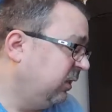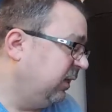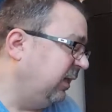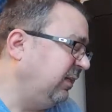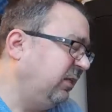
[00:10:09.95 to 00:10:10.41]

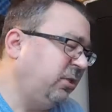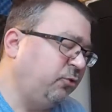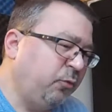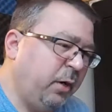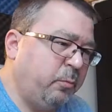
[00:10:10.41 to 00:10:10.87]
And then the
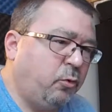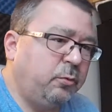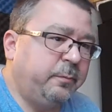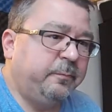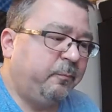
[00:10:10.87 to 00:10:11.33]

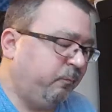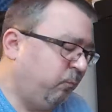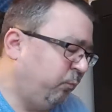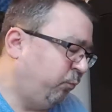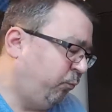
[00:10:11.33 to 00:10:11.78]
treble,
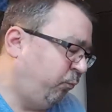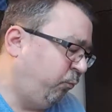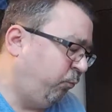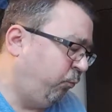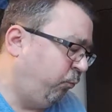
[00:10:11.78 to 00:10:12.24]

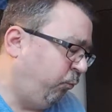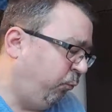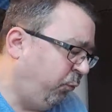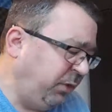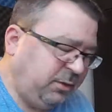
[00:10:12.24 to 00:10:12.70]

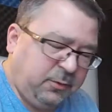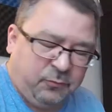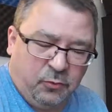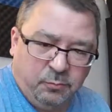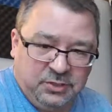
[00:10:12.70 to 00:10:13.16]
with the
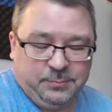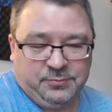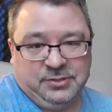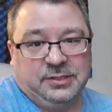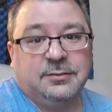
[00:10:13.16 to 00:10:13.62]
foam
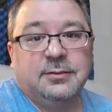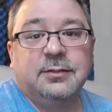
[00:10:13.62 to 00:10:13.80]
tips in,